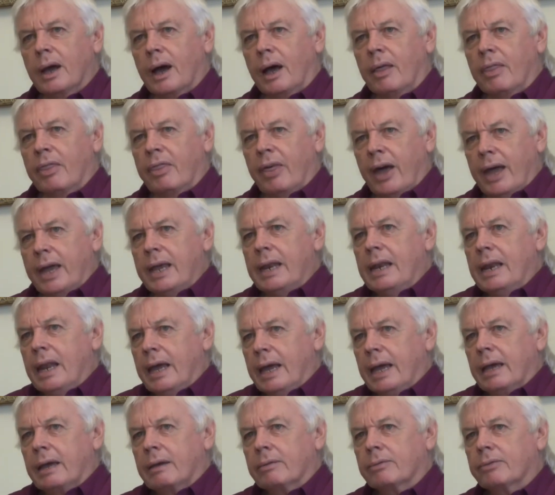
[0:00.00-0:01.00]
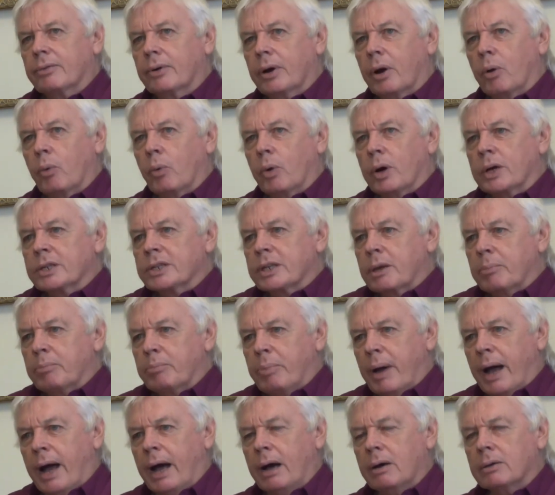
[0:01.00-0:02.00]
And They Live was
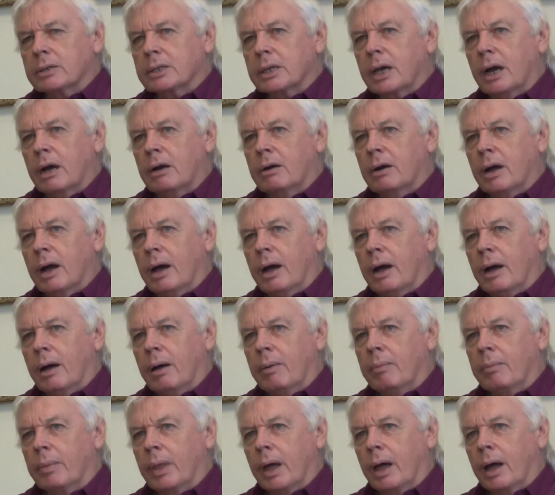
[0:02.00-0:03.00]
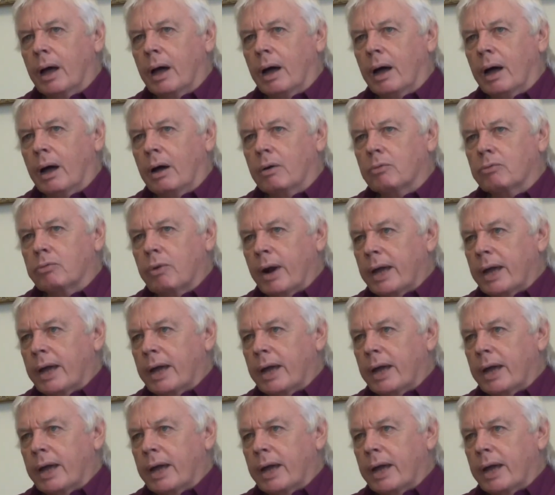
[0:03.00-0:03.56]
about a